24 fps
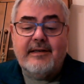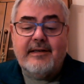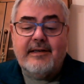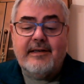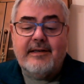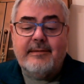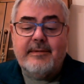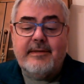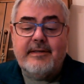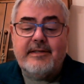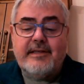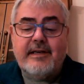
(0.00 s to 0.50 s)
I
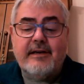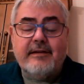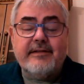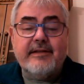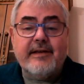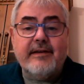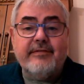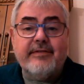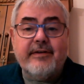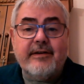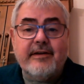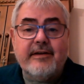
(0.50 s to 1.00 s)
mean, South
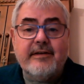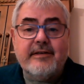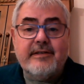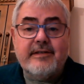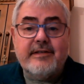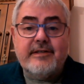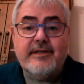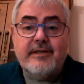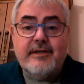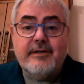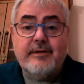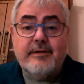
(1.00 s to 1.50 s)
Africa is
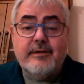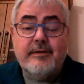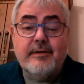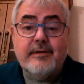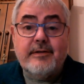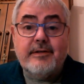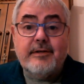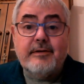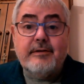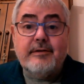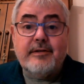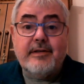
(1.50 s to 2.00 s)

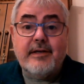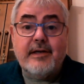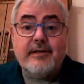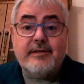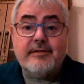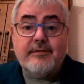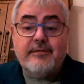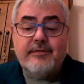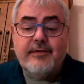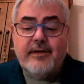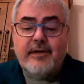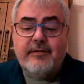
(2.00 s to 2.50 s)

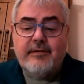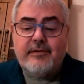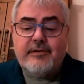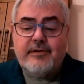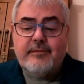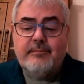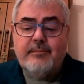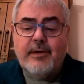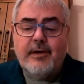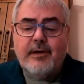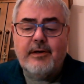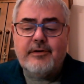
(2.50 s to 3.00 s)
2,500
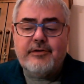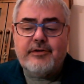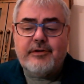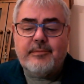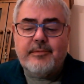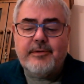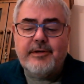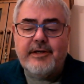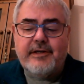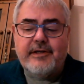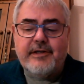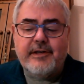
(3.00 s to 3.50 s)
miles from
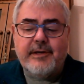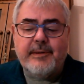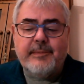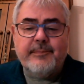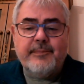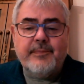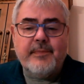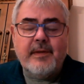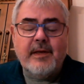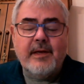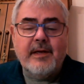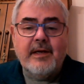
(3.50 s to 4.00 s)
Kenya. It
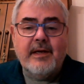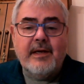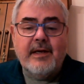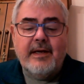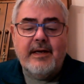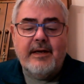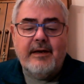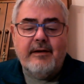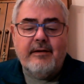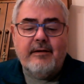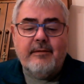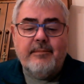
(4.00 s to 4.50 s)

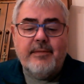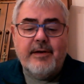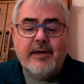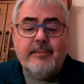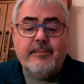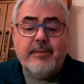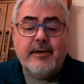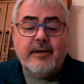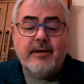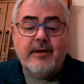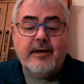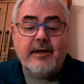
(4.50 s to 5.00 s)
would be a
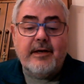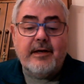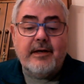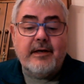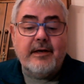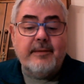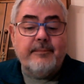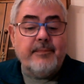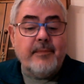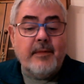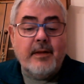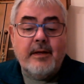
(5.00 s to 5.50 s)
bit like
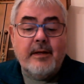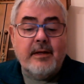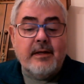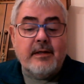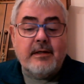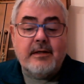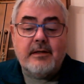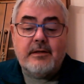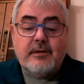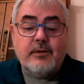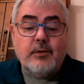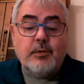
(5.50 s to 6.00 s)

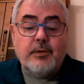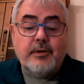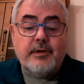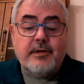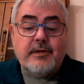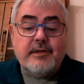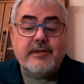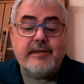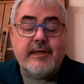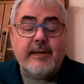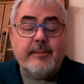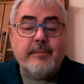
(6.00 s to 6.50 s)
talking to
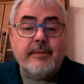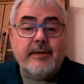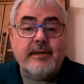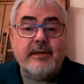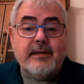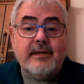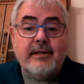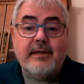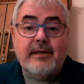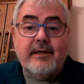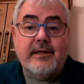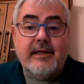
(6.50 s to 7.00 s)

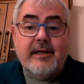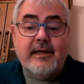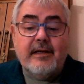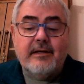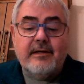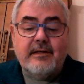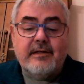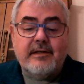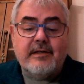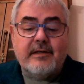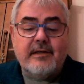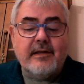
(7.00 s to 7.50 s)
somebody in
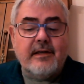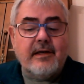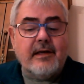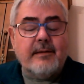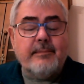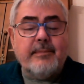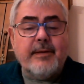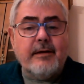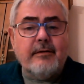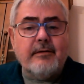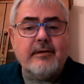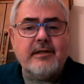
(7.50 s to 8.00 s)
England
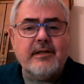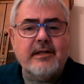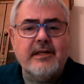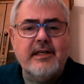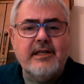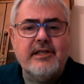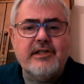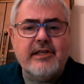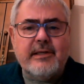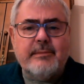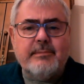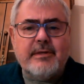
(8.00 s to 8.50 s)
about
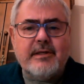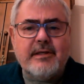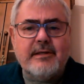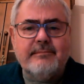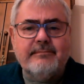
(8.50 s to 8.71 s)
Egypt,